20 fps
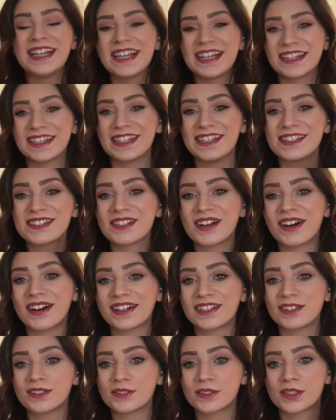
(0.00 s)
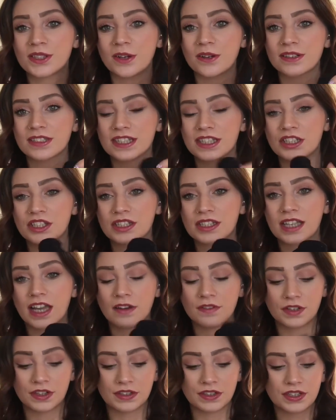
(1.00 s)
these are little socks that just
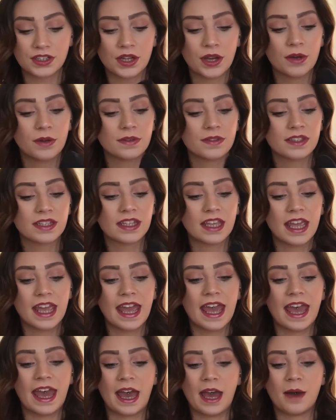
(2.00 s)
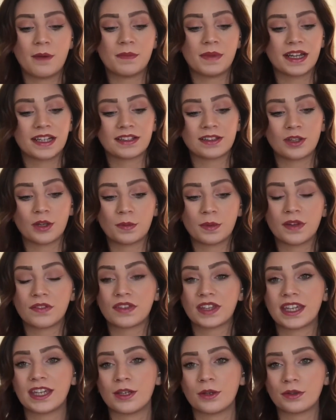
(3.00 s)
cover the toes and a little bit of the
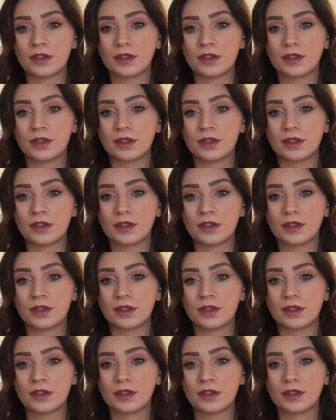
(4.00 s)
heel.